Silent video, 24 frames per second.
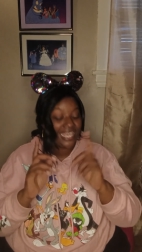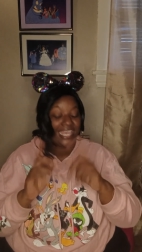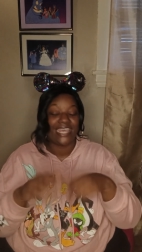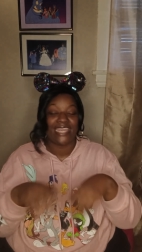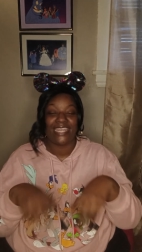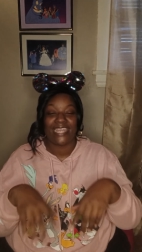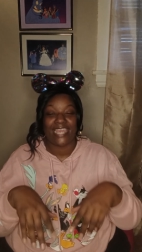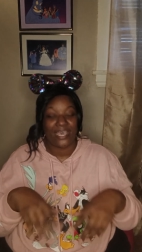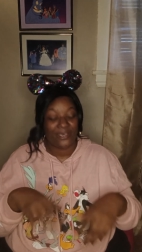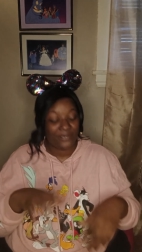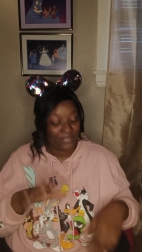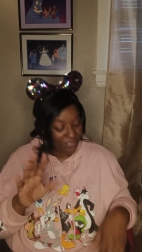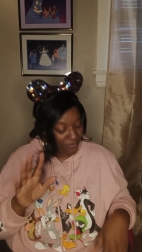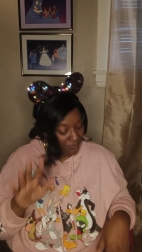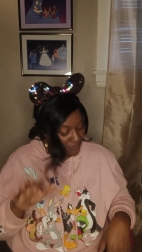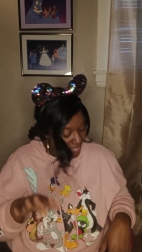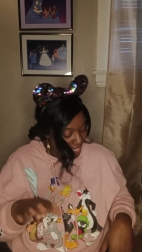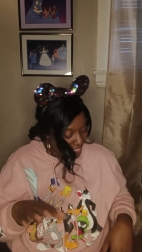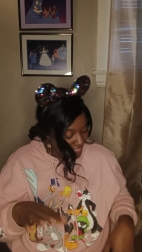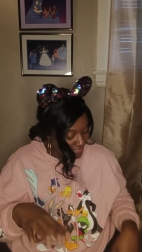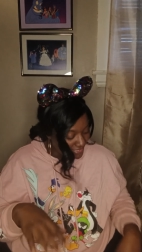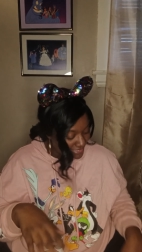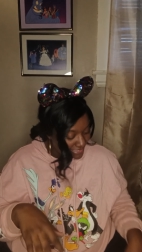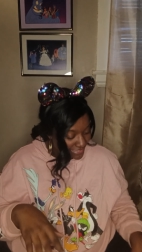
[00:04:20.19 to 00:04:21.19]
Now,
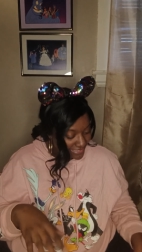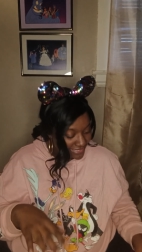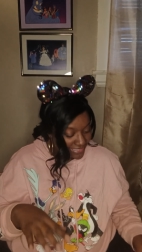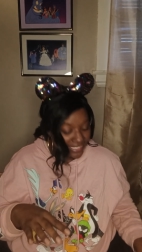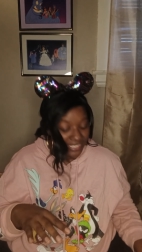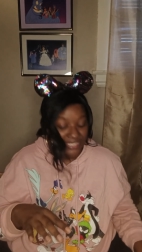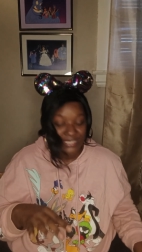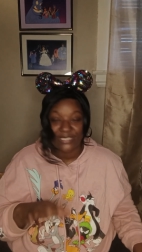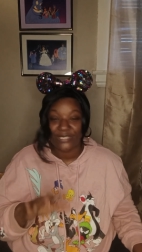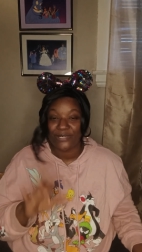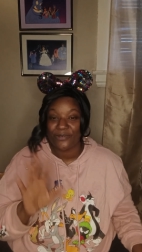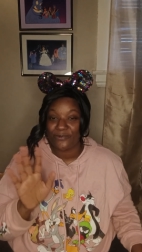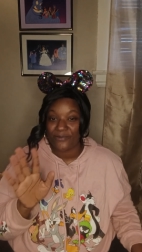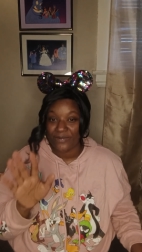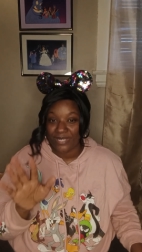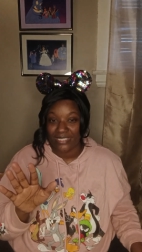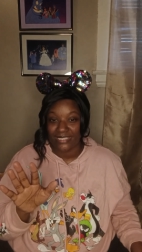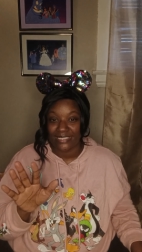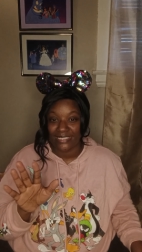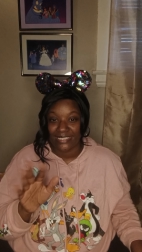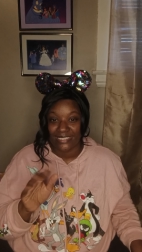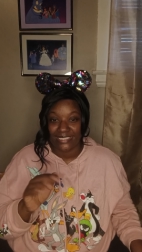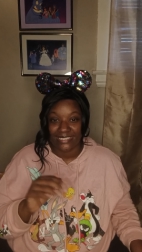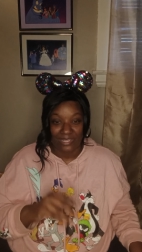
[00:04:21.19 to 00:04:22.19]
anyways, let's get to the rest
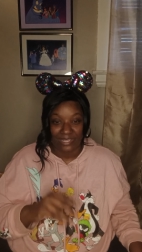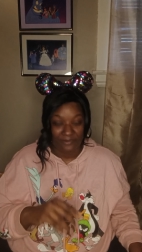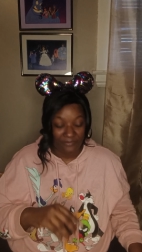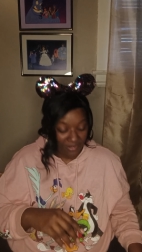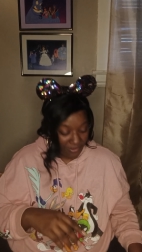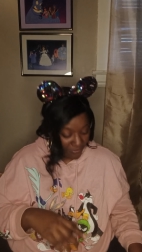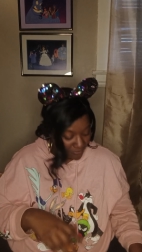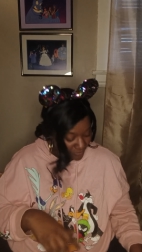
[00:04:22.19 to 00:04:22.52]
of the stuff I